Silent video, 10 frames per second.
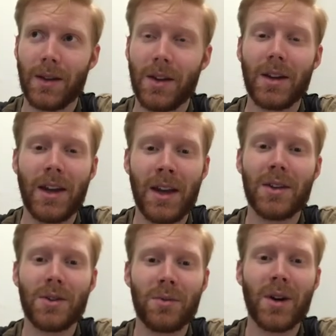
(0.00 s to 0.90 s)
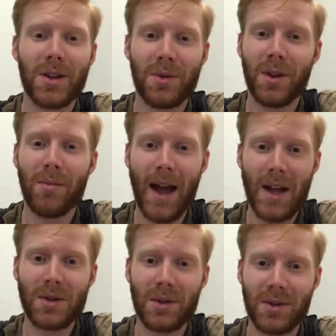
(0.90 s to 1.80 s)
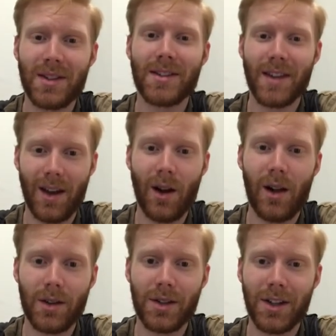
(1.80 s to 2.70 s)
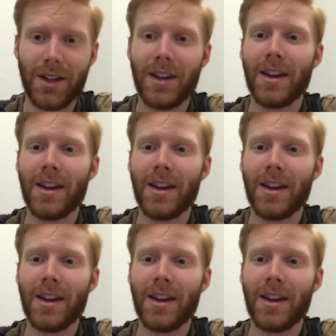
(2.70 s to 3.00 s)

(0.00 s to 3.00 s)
you can't do much with a bachelor's in psychology.